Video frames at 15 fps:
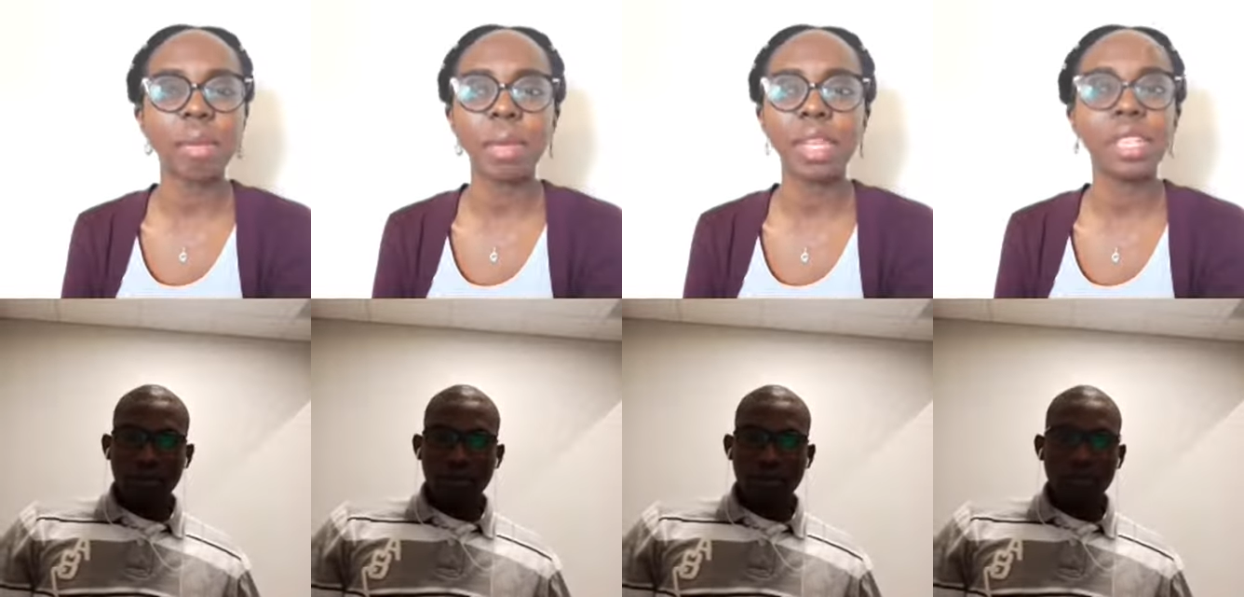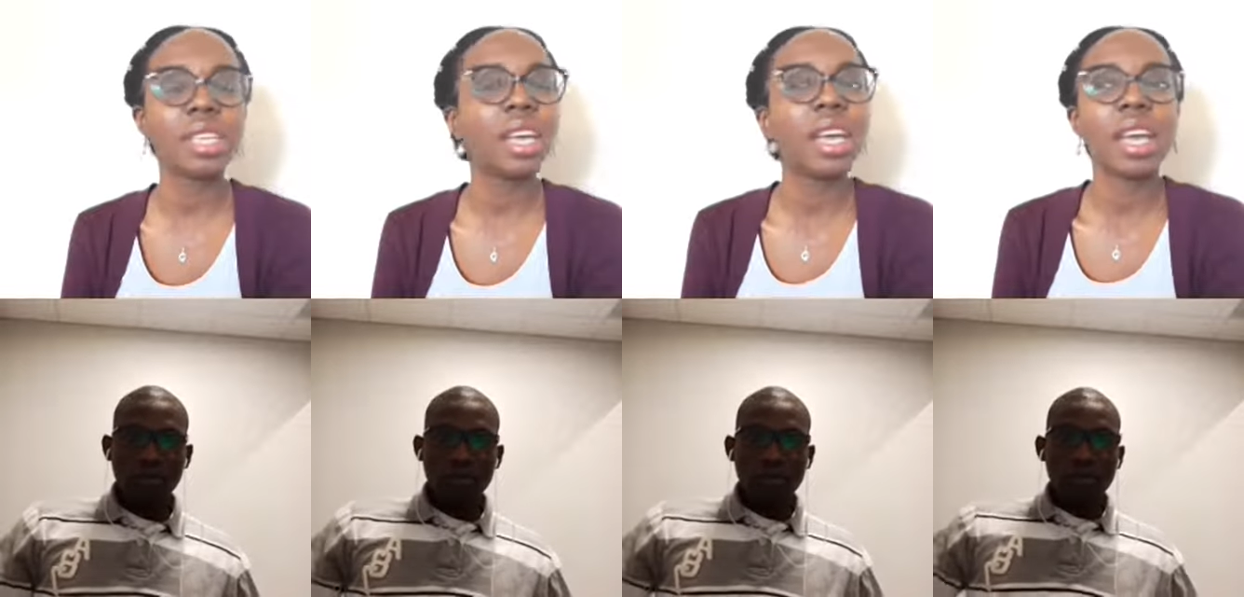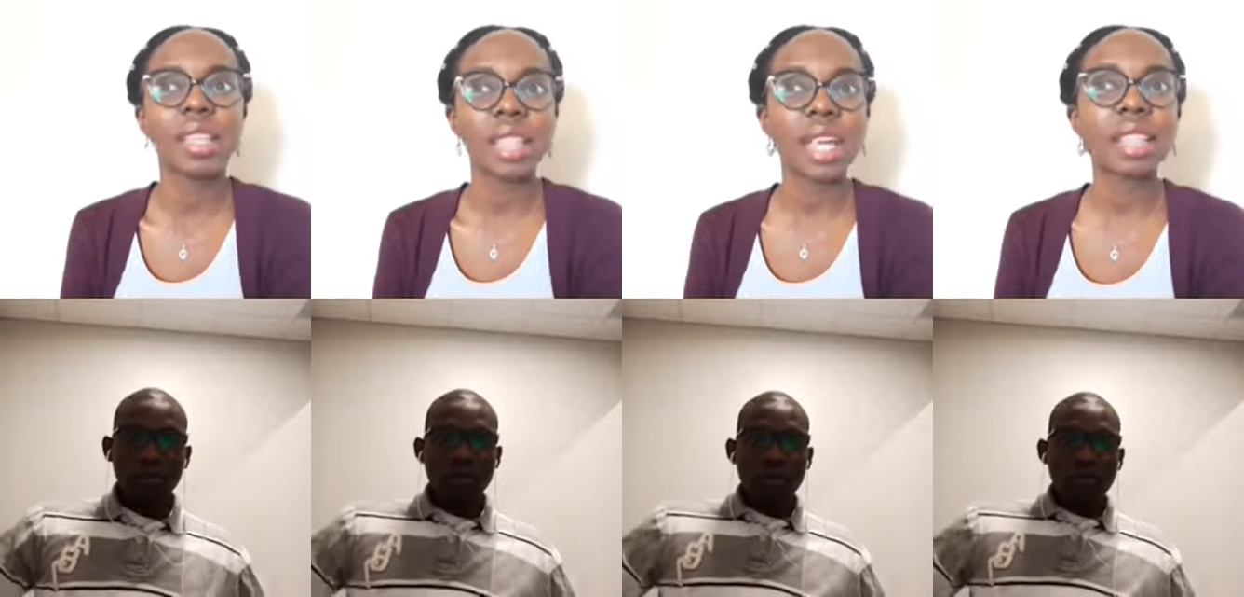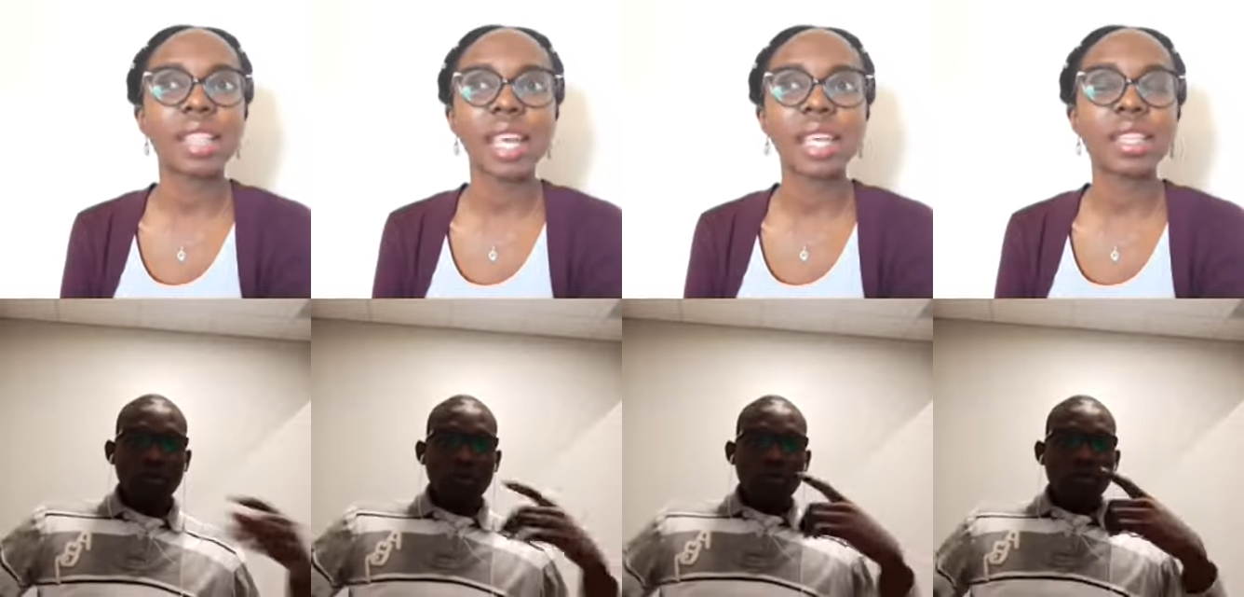Speaker 1: mean,
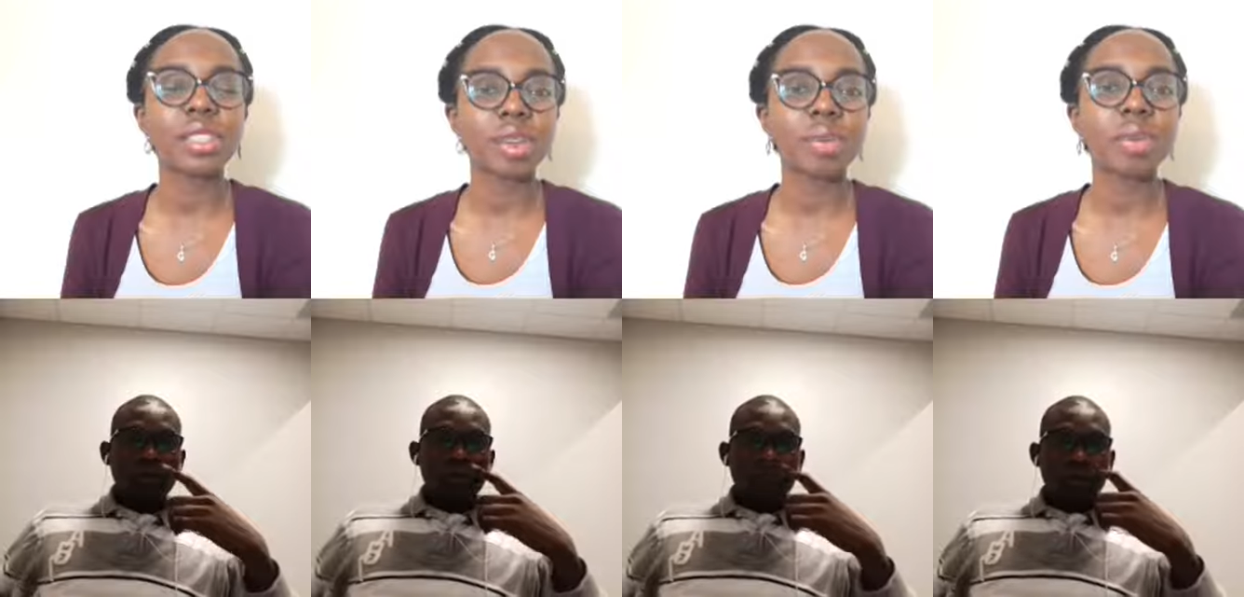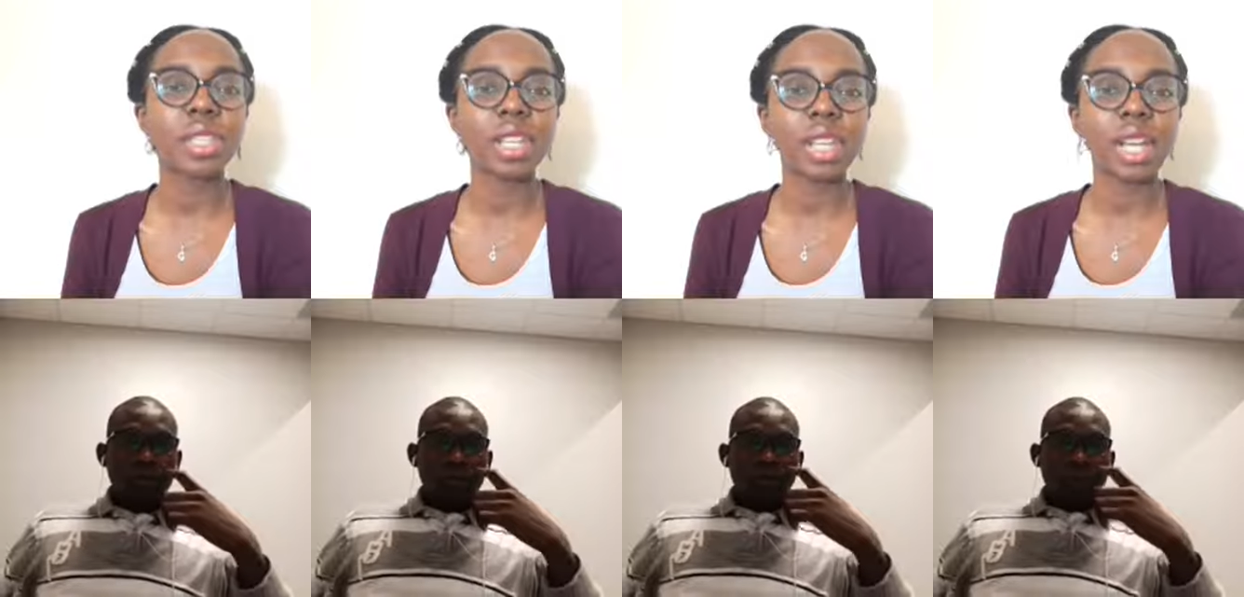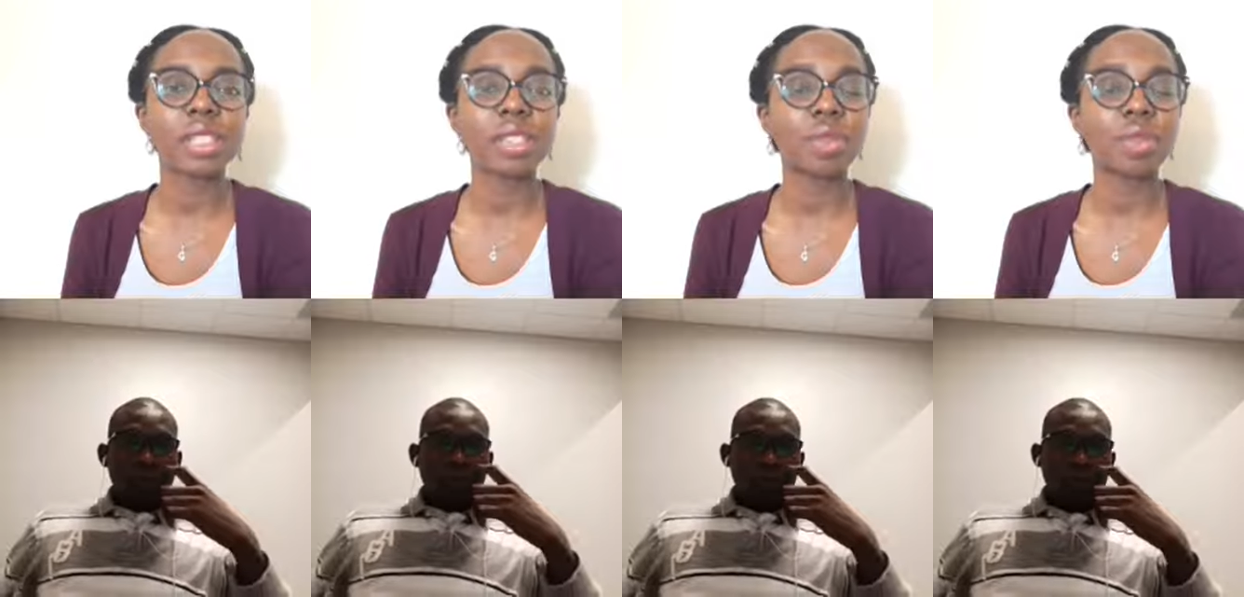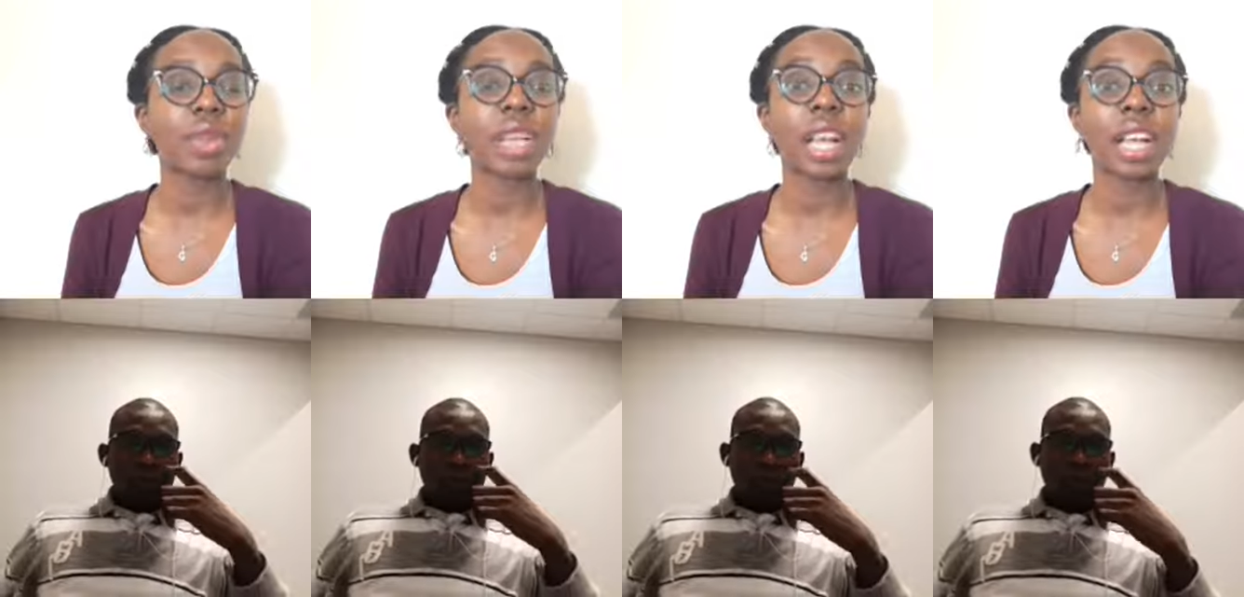that, that is something that
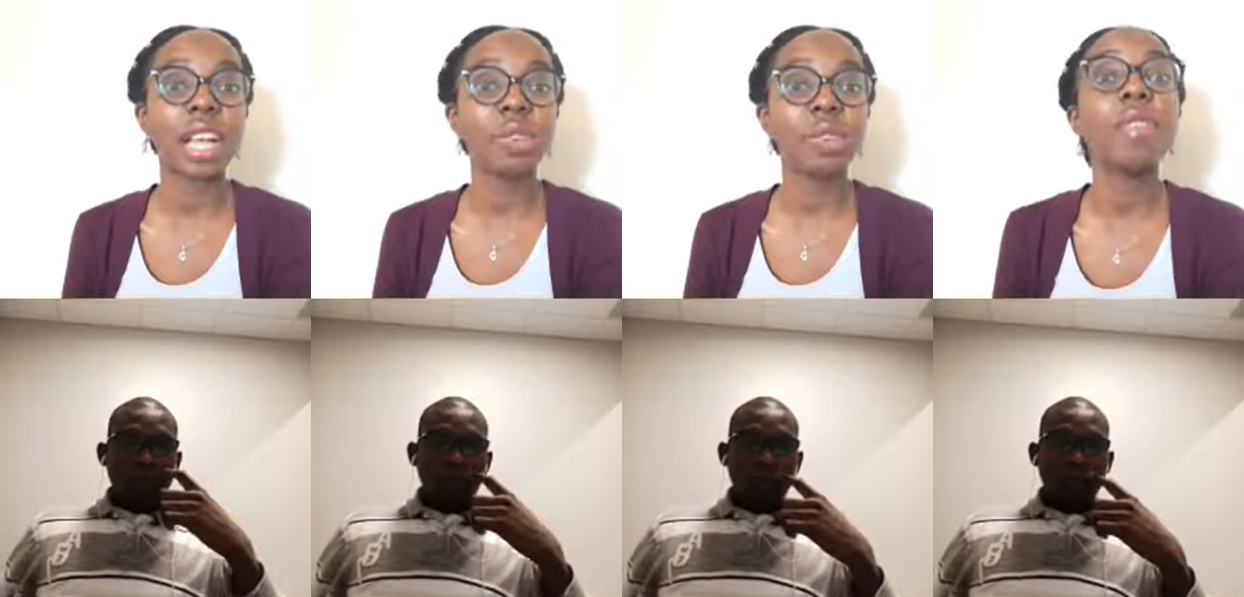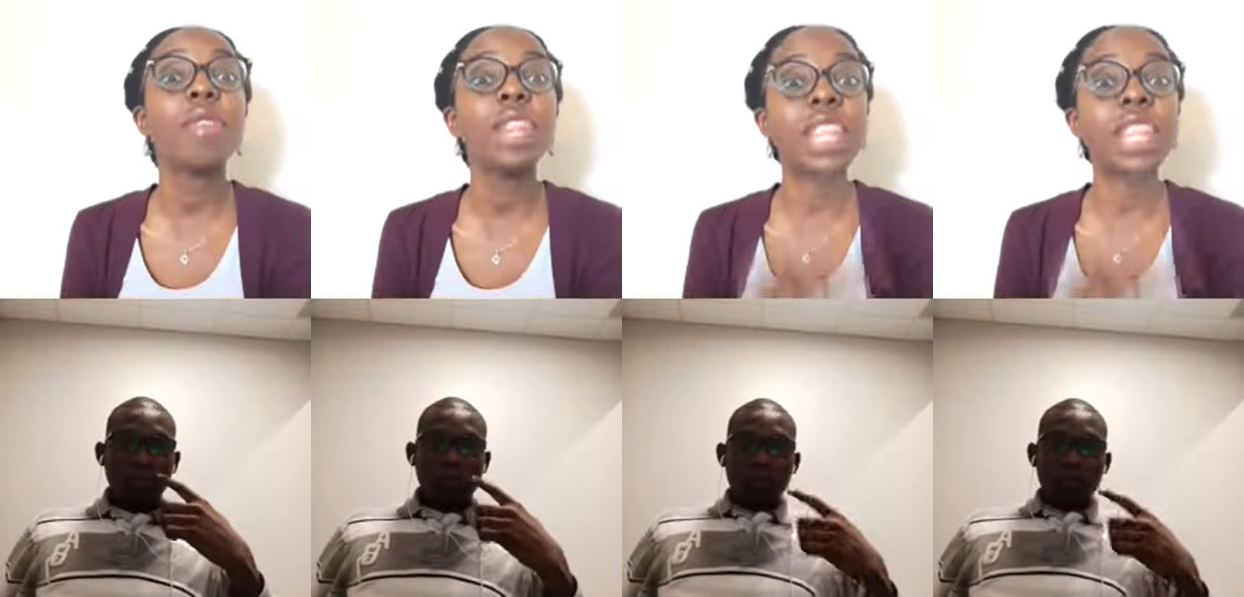someone can do, even